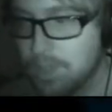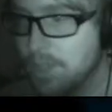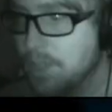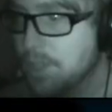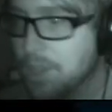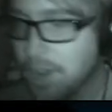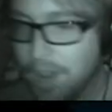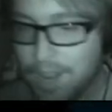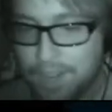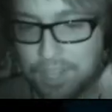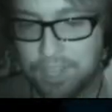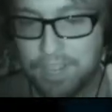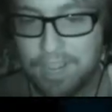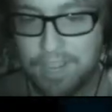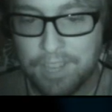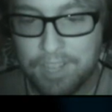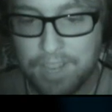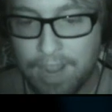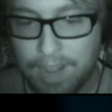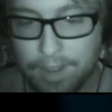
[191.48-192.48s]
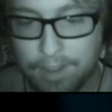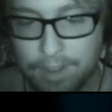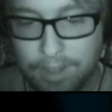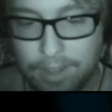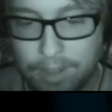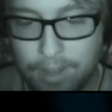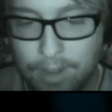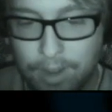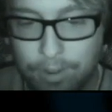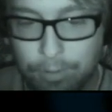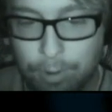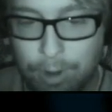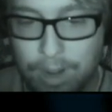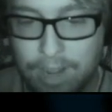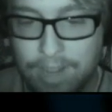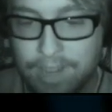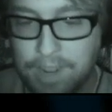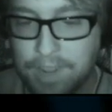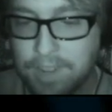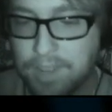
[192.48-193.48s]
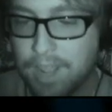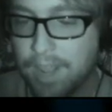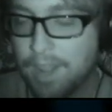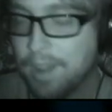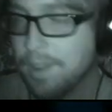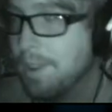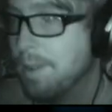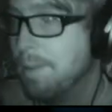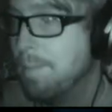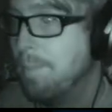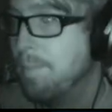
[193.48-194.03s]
Sorry, I just need a second. I really need a second.